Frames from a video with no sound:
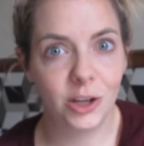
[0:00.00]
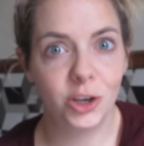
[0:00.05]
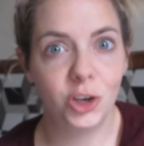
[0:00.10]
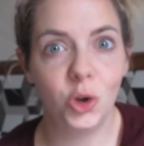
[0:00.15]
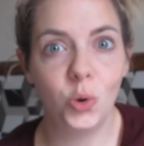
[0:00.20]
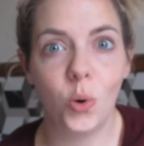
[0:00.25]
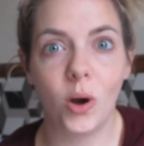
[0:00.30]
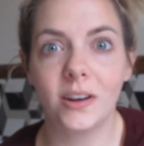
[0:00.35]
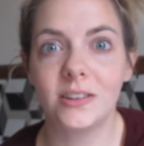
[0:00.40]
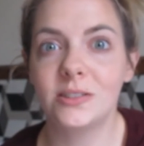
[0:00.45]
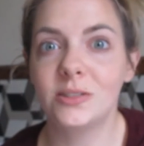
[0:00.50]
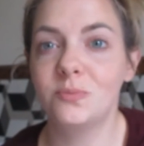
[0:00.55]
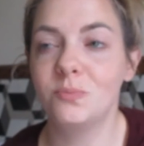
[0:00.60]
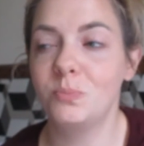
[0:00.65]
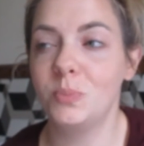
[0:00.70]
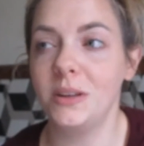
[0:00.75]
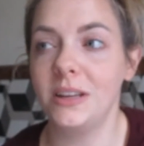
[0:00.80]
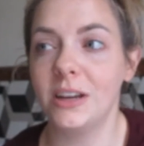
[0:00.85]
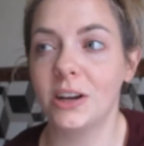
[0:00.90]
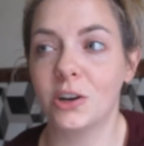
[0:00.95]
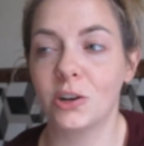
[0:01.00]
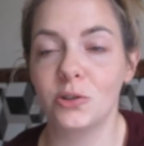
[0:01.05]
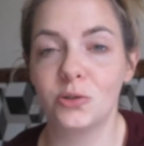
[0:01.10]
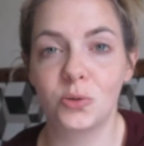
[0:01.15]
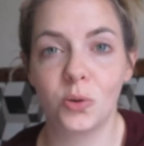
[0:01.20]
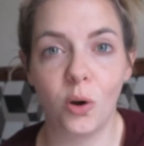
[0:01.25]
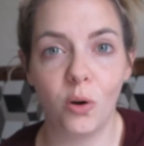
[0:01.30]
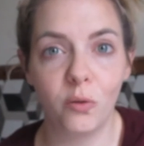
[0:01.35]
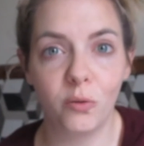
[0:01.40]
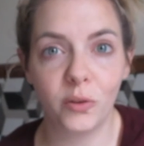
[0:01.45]
Do you want to be a
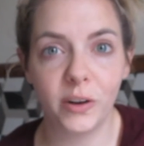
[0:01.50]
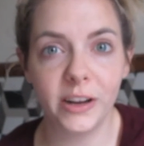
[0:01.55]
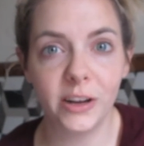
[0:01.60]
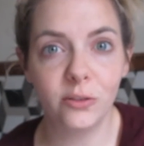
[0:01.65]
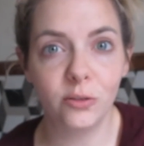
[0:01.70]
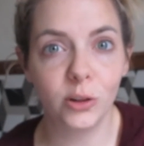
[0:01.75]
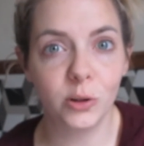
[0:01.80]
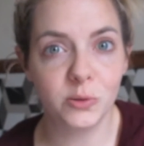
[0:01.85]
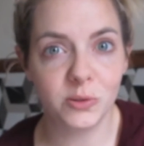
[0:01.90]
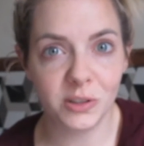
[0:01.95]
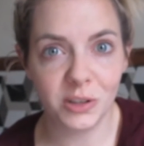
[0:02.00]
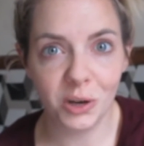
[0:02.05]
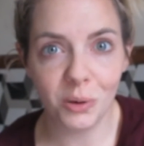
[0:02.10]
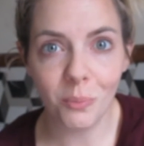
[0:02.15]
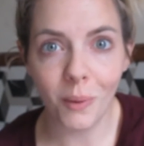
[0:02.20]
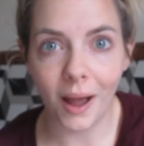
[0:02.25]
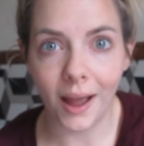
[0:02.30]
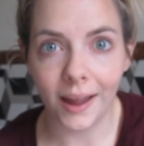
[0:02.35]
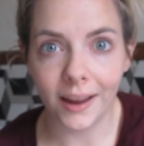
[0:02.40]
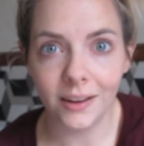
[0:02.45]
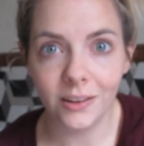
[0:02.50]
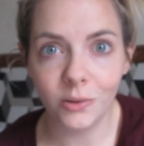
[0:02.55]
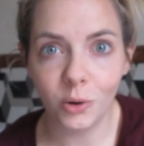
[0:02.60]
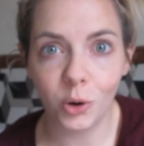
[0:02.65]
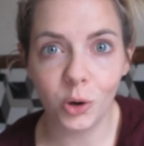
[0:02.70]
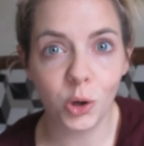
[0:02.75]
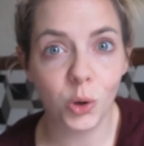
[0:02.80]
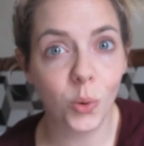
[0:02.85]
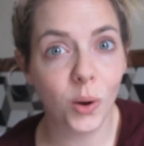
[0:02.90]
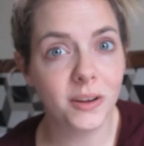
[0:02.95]
control freak losing your mind
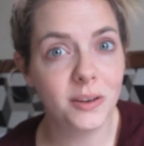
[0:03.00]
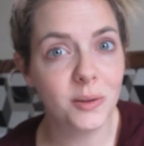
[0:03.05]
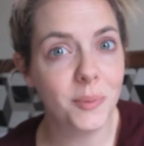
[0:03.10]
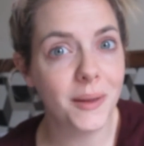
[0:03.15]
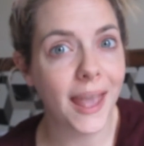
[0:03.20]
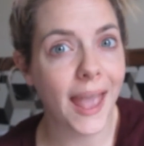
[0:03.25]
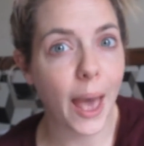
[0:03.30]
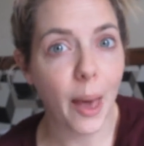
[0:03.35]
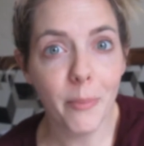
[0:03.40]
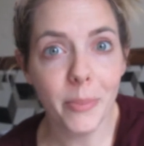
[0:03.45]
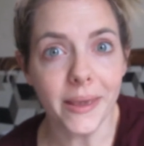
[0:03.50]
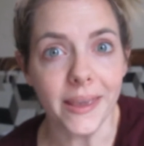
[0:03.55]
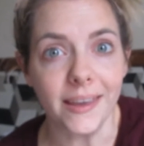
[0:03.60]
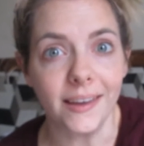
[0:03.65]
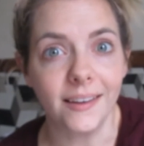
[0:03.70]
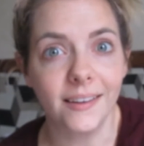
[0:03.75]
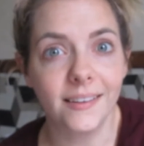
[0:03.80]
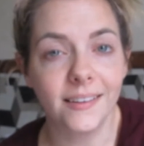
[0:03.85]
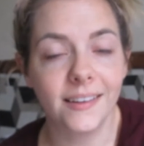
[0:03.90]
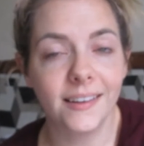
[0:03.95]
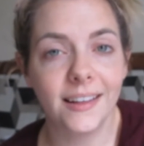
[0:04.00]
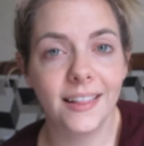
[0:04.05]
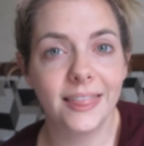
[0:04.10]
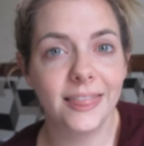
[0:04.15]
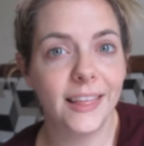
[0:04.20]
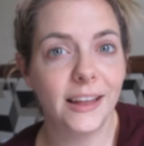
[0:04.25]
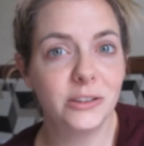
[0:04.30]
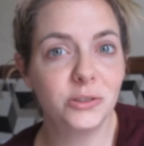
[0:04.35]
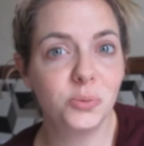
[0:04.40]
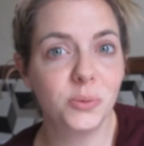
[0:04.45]
or do you want to be happy?
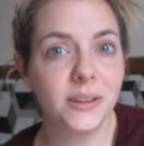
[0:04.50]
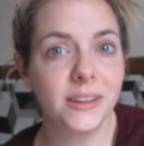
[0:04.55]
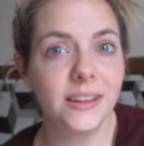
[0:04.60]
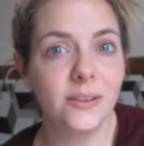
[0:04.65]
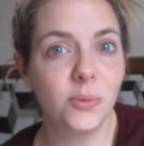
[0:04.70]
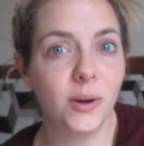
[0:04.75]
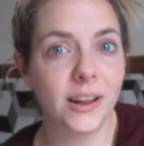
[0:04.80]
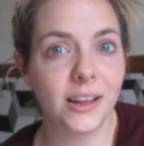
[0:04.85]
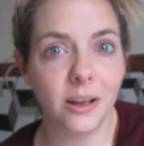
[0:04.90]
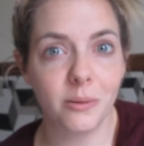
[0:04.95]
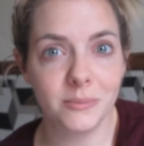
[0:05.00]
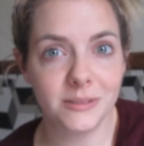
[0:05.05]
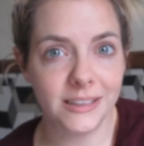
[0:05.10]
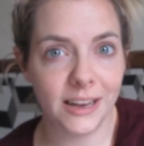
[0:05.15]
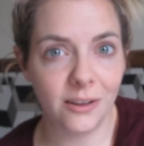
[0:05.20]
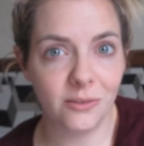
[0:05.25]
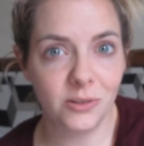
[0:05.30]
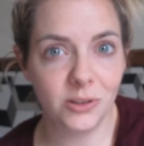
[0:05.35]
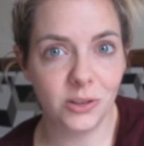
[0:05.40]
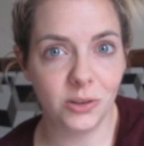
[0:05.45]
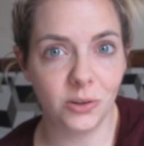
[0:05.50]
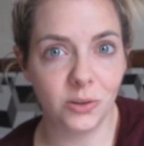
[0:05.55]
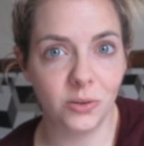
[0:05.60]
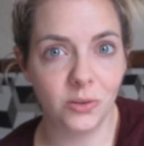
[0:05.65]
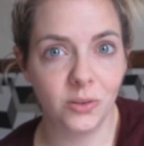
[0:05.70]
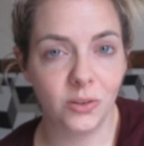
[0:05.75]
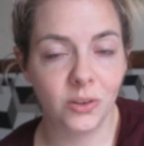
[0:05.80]
That's really what it comes down to.